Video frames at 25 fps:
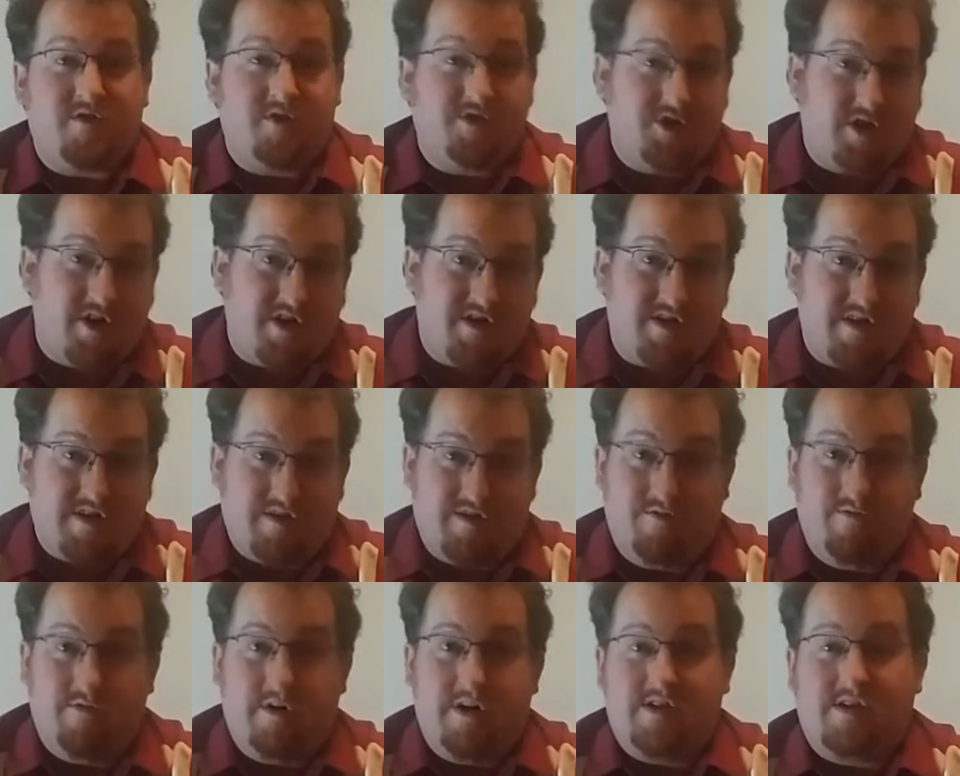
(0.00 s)
to
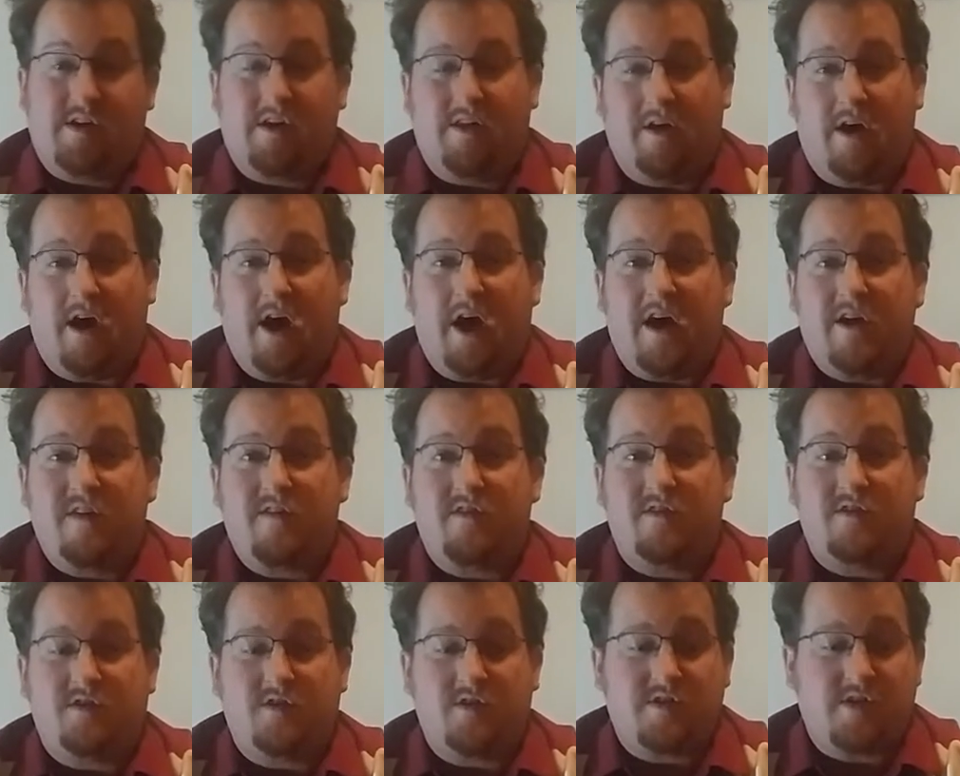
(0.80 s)
justice and rescue the
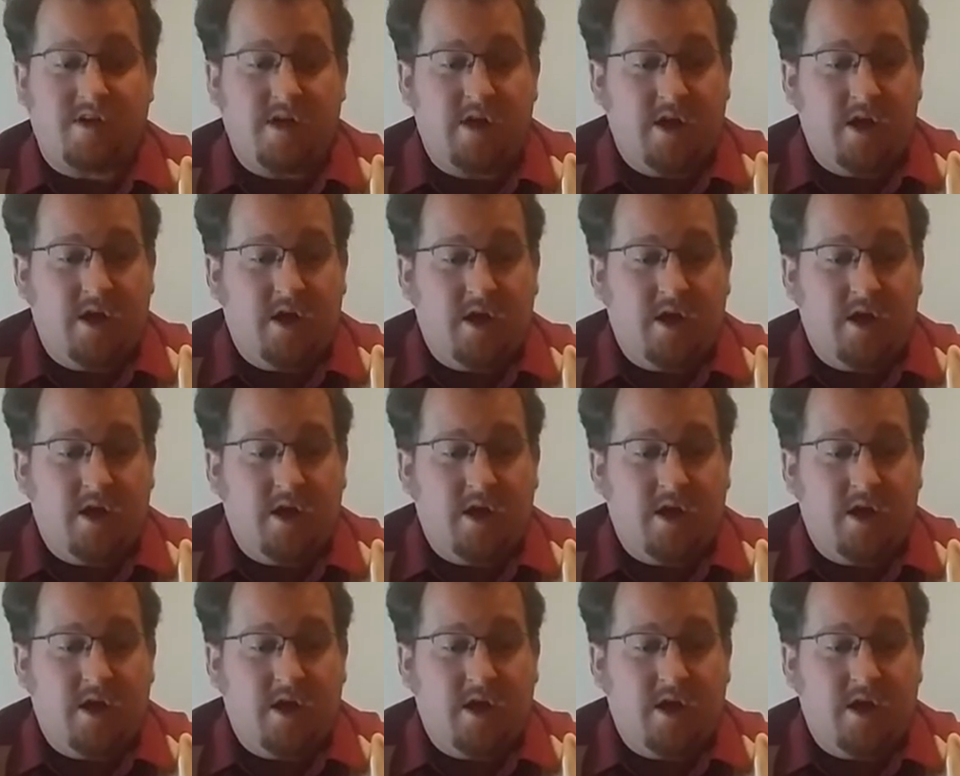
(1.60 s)
hostages.